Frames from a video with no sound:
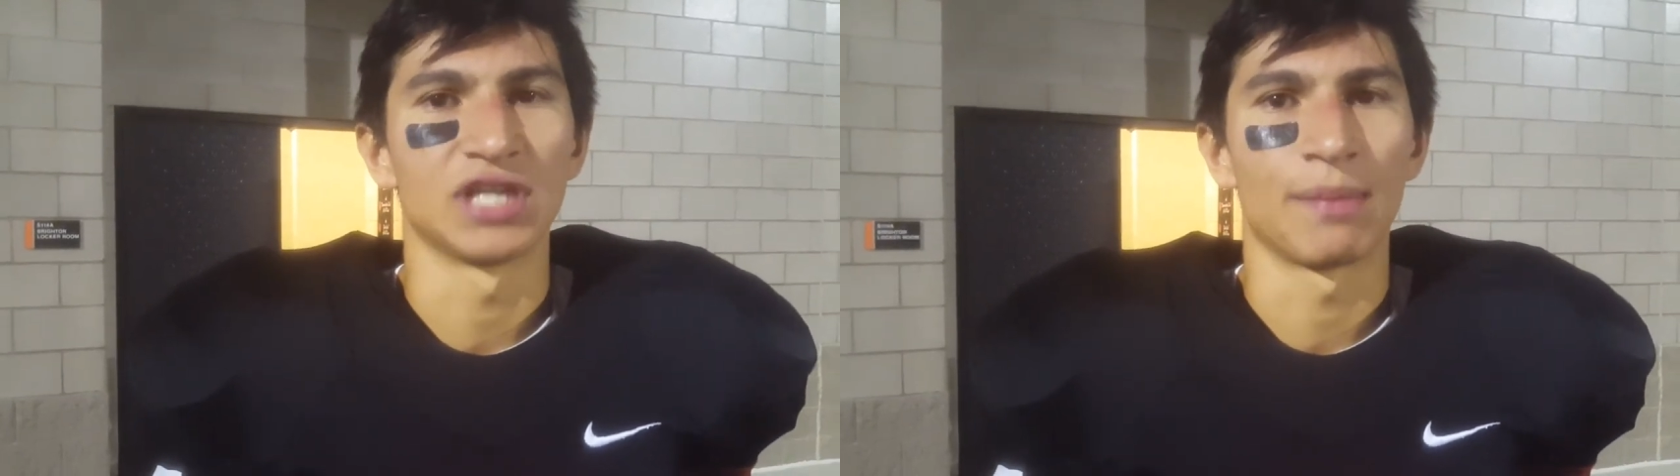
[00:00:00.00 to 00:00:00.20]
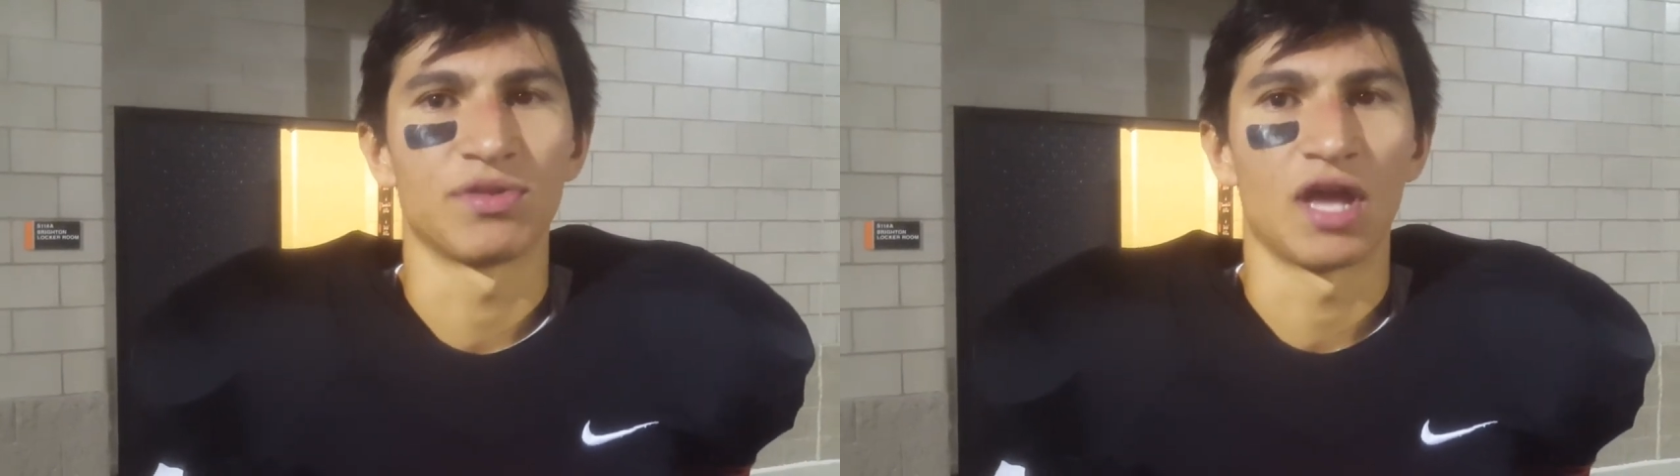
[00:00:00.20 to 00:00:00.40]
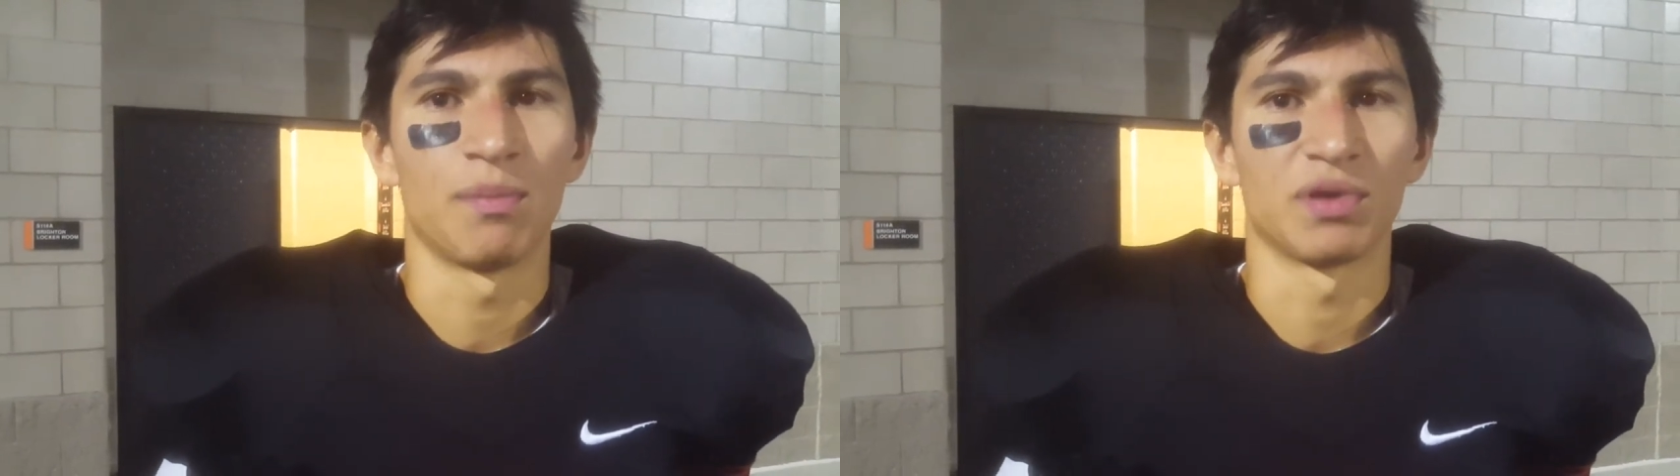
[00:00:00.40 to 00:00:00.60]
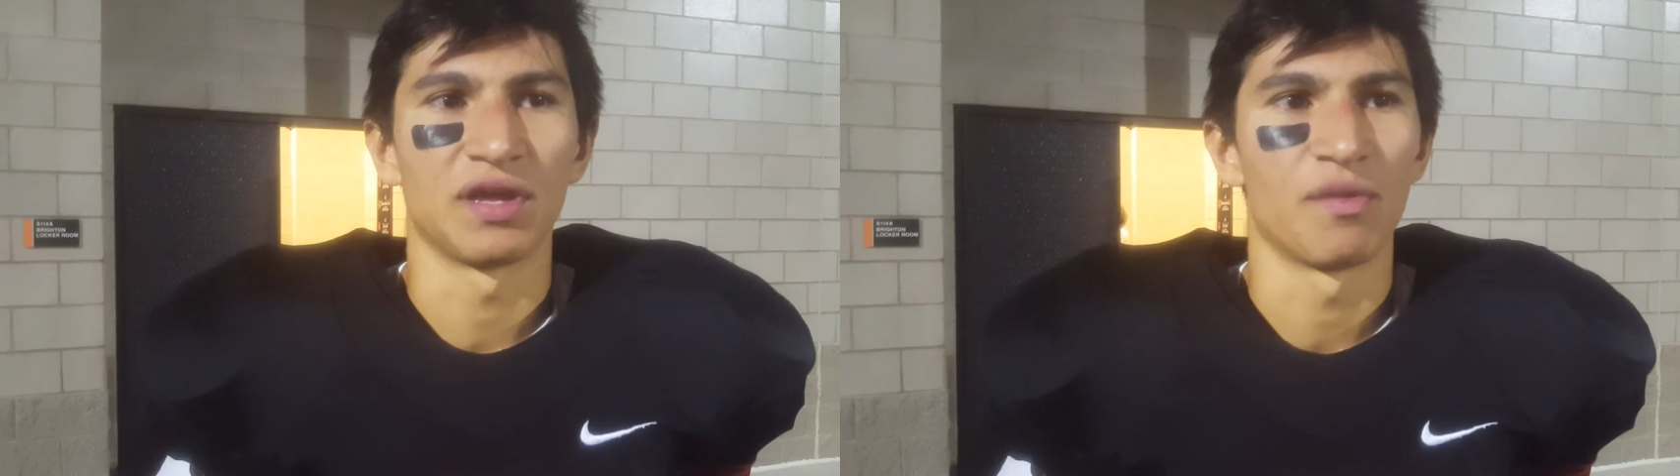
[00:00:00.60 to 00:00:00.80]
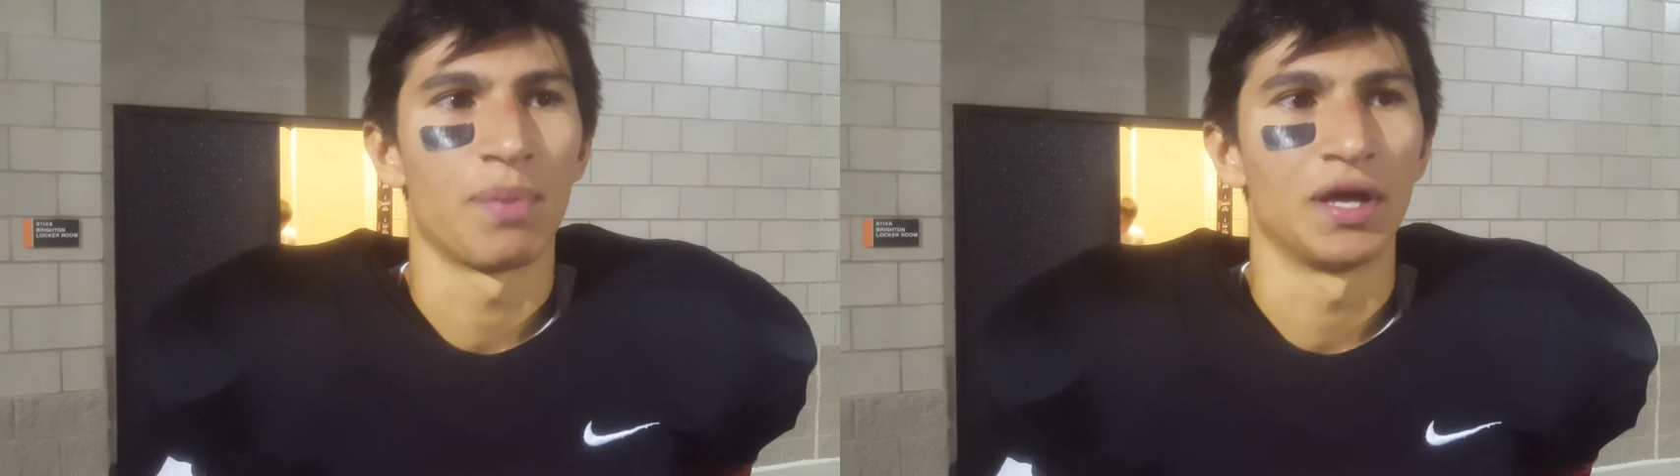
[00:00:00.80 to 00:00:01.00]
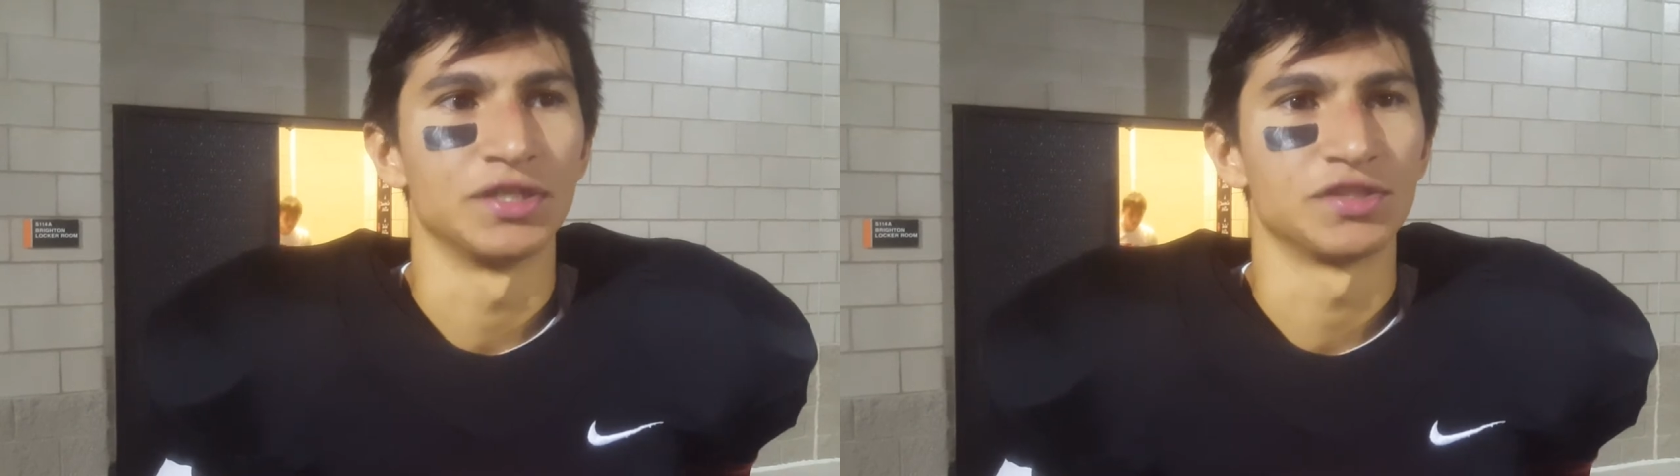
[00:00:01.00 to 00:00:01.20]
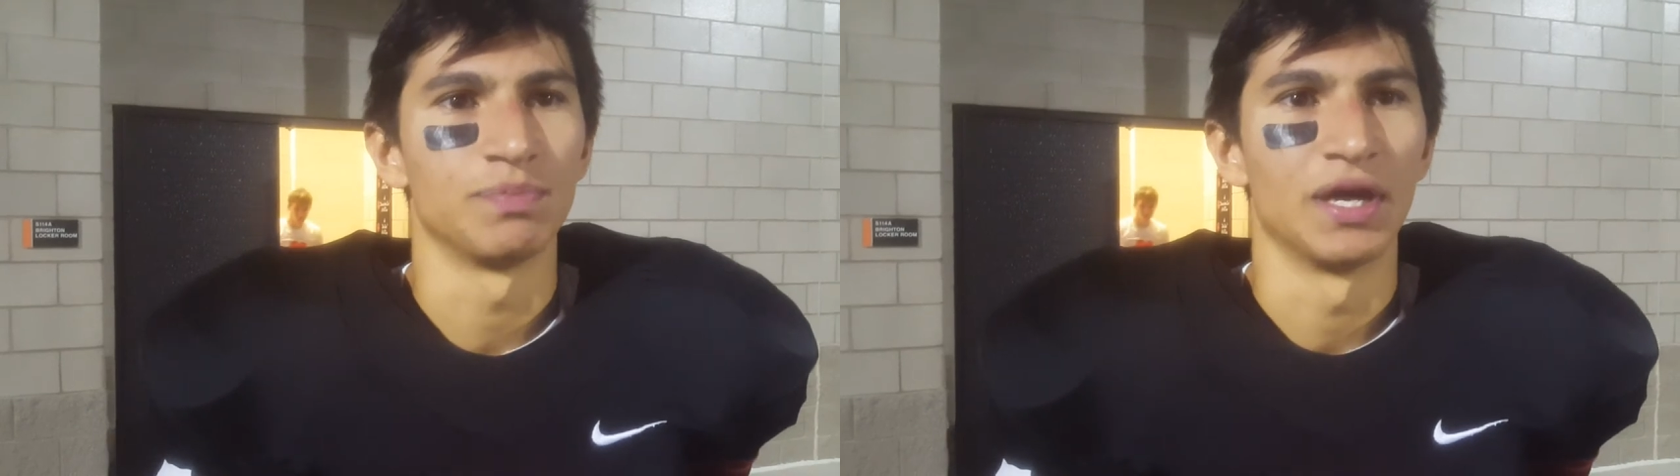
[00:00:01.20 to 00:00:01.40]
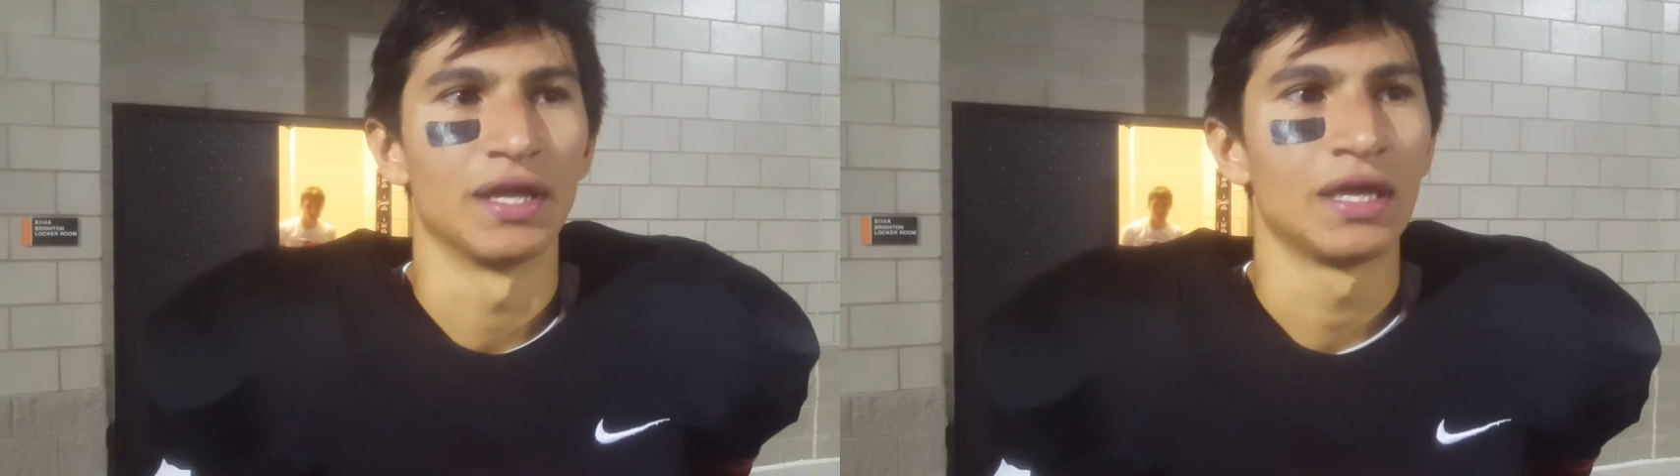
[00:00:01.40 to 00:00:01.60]
job tonight bringing the punch,
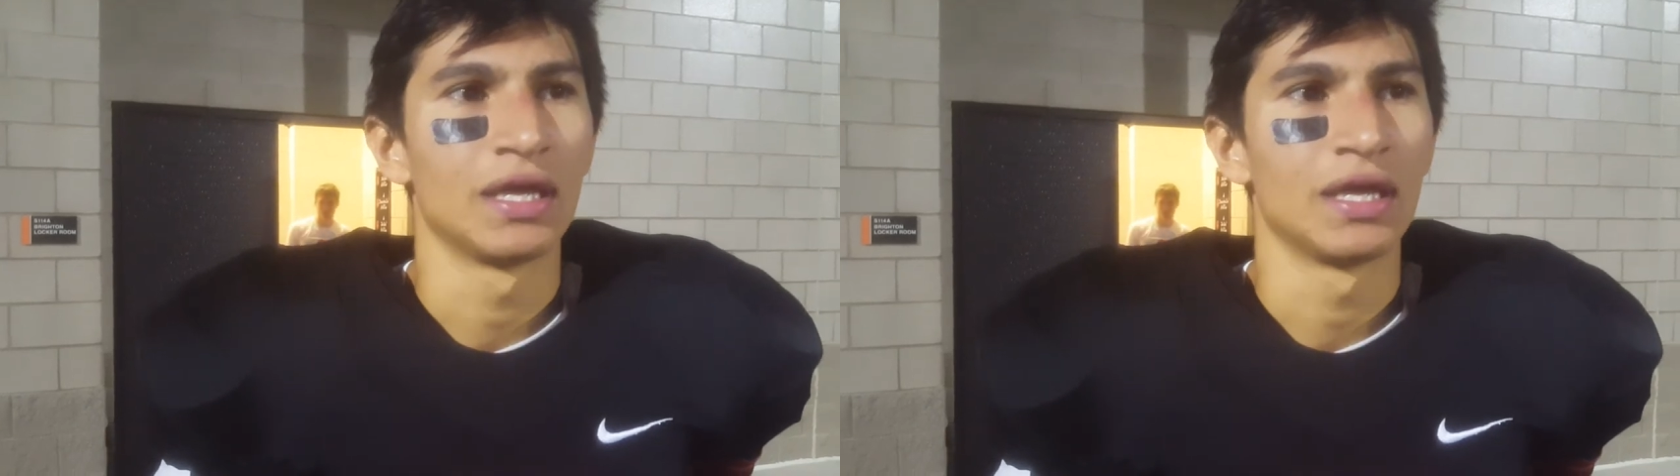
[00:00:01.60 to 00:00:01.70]
but